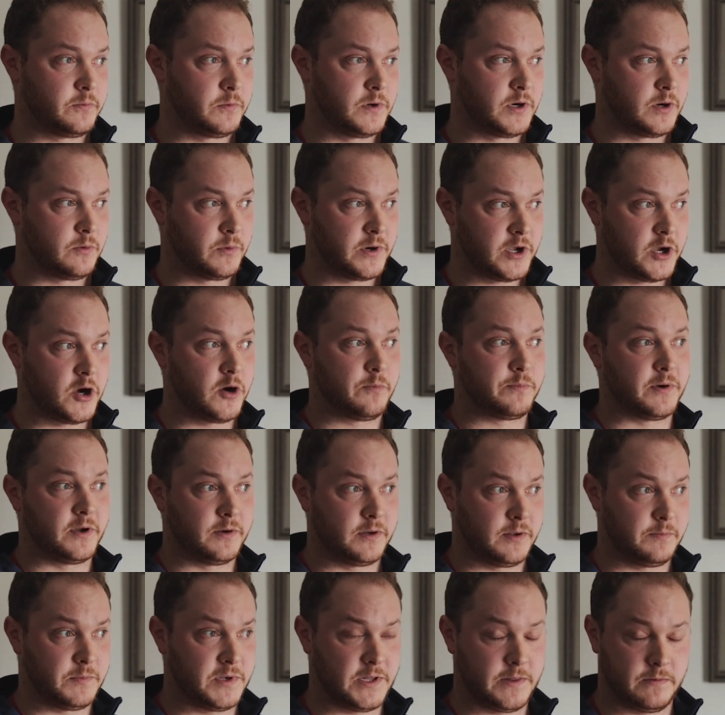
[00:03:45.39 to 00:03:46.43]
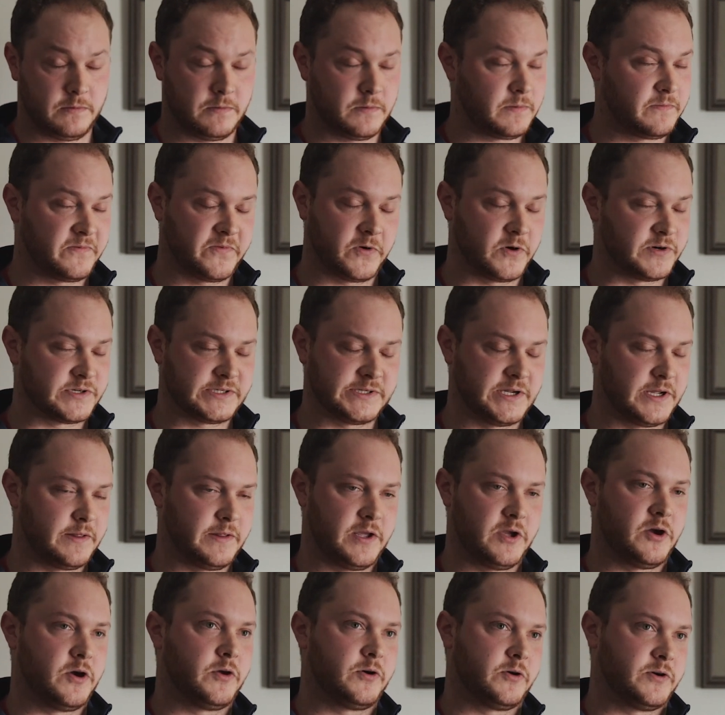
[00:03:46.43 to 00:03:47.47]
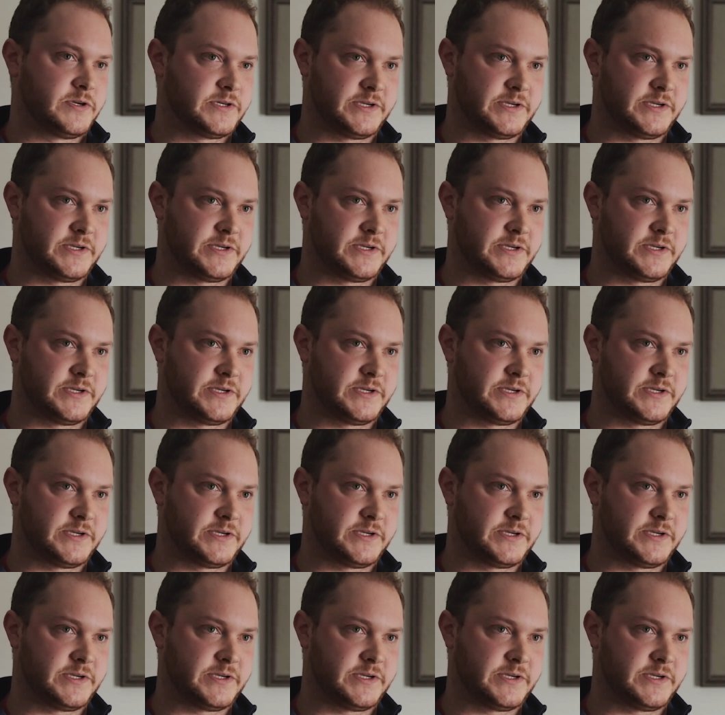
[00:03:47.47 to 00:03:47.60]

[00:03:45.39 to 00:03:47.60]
Well, we opened them, and first thing the owner